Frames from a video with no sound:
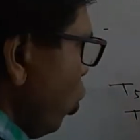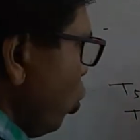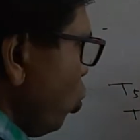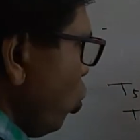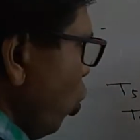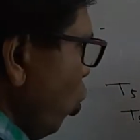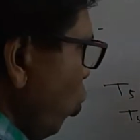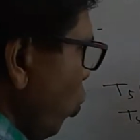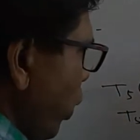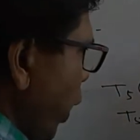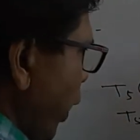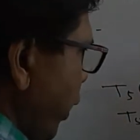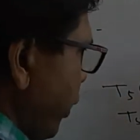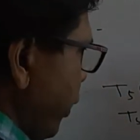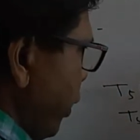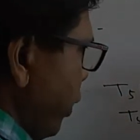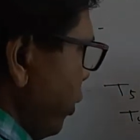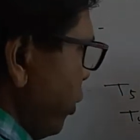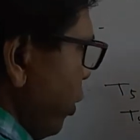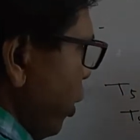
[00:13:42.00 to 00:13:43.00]
So look at
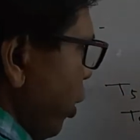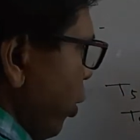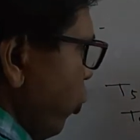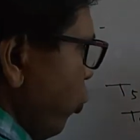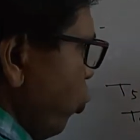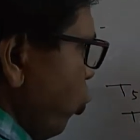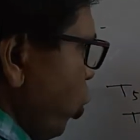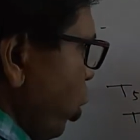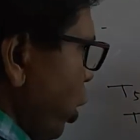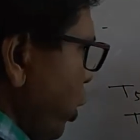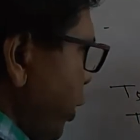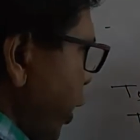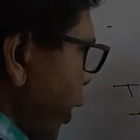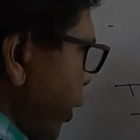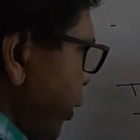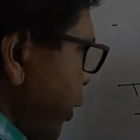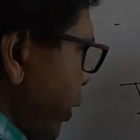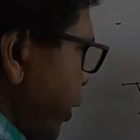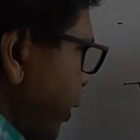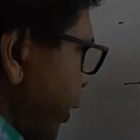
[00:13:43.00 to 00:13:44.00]
this
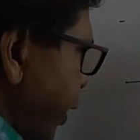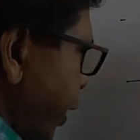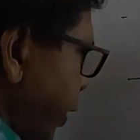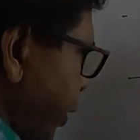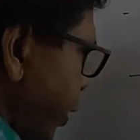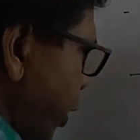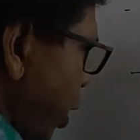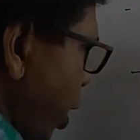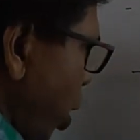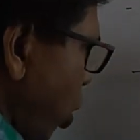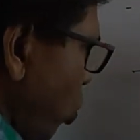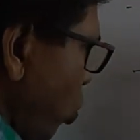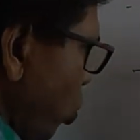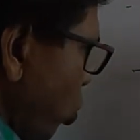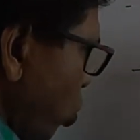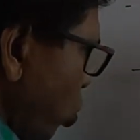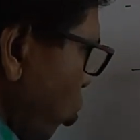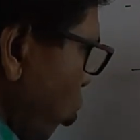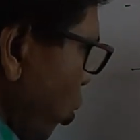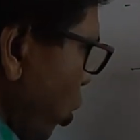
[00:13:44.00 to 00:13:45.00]
and this cancel
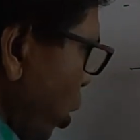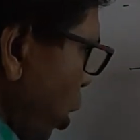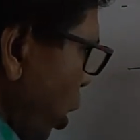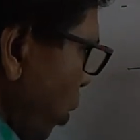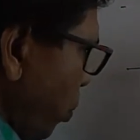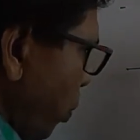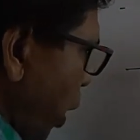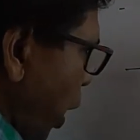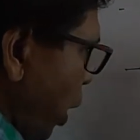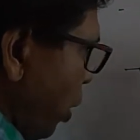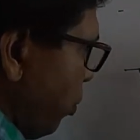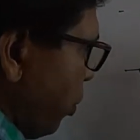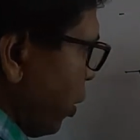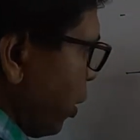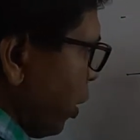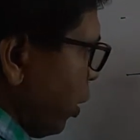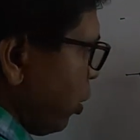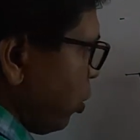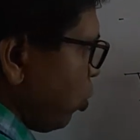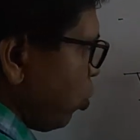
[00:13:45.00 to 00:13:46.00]
out, so T5
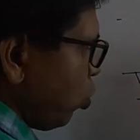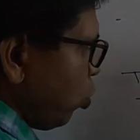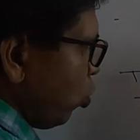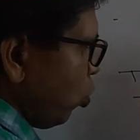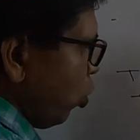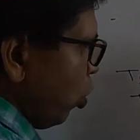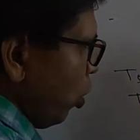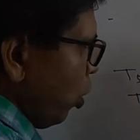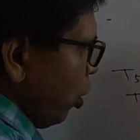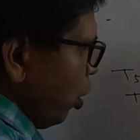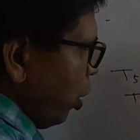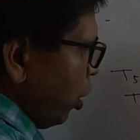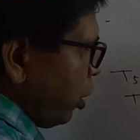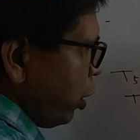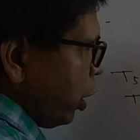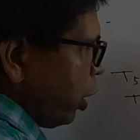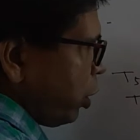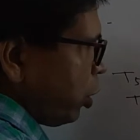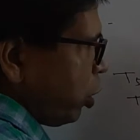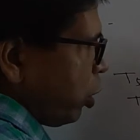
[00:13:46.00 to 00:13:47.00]
equals to
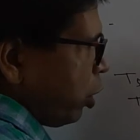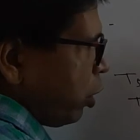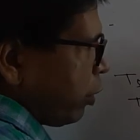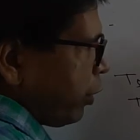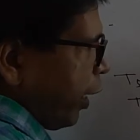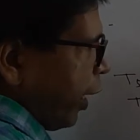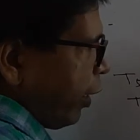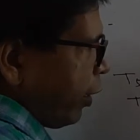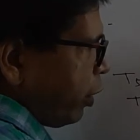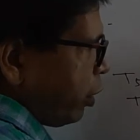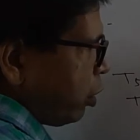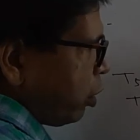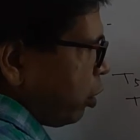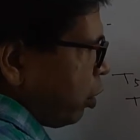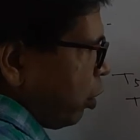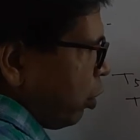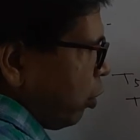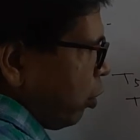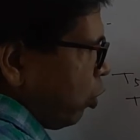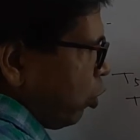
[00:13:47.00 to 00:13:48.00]
T3, that
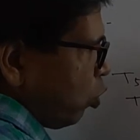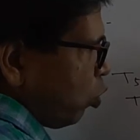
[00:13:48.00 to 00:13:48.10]
is